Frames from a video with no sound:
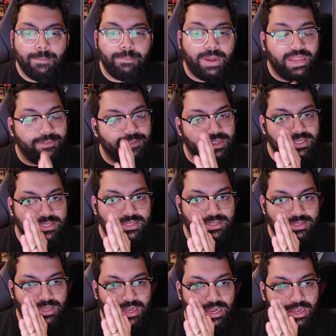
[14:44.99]
But if it's
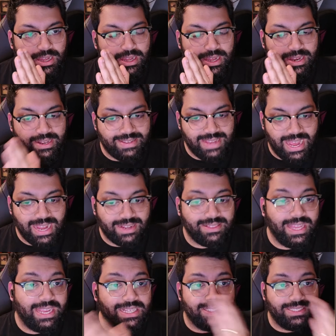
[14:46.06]
an attack,
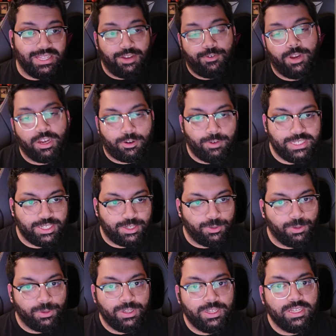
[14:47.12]
they consider it a
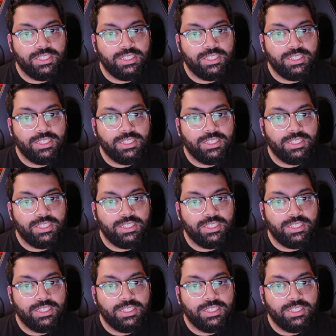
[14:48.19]
critical.